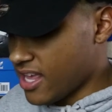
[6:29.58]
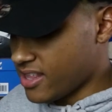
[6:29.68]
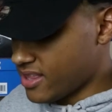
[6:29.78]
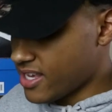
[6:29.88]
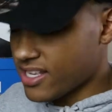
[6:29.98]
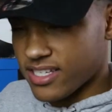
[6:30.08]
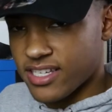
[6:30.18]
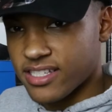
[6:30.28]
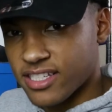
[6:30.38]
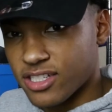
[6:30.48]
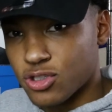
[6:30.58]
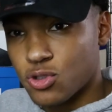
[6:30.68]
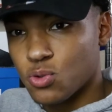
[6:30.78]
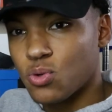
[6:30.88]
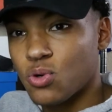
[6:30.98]
and this is the
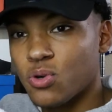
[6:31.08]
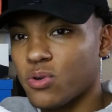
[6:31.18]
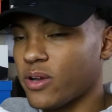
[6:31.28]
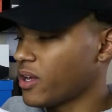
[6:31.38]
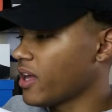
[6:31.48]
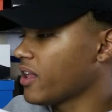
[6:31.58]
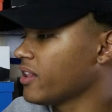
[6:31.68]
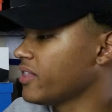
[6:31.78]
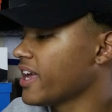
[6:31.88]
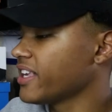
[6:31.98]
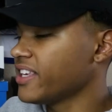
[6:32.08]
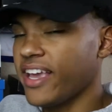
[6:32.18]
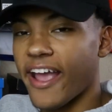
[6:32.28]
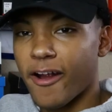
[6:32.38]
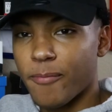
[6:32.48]
Jewel
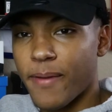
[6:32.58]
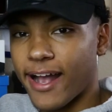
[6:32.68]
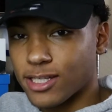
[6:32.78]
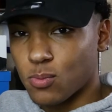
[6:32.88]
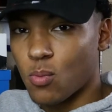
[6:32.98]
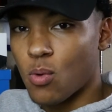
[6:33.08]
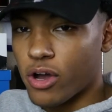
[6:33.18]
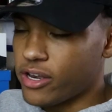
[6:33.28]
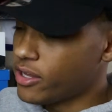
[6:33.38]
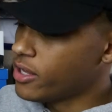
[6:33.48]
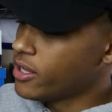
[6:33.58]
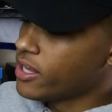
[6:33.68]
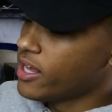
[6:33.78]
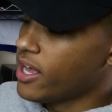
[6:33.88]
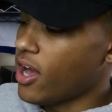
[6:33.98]
Nike Air Max 1.
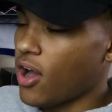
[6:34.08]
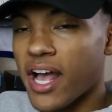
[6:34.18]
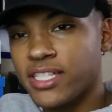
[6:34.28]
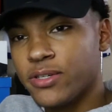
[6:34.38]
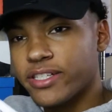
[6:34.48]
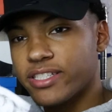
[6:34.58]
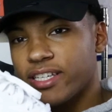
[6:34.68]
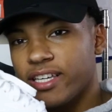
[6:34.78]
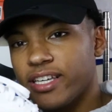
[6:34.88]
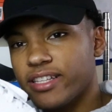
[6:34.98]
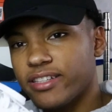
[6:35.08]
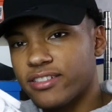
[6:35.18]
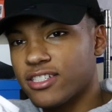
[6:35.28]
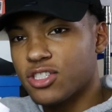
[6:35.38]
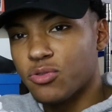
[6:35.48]
As you can see,
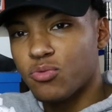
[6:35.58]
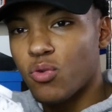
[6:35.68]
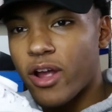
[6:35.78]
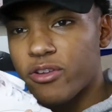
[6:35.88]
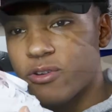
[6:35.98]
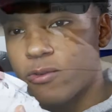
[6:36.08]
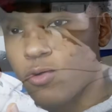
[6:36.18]
just your your